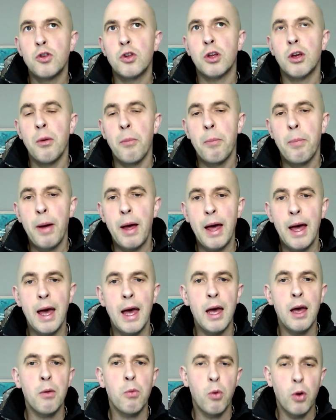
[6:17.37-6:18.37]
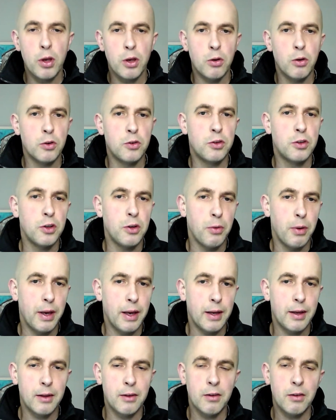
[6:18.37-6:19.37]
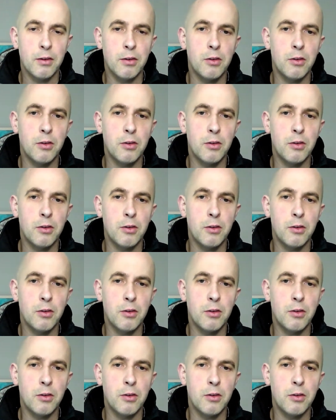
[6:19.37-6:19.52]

compare what you're doing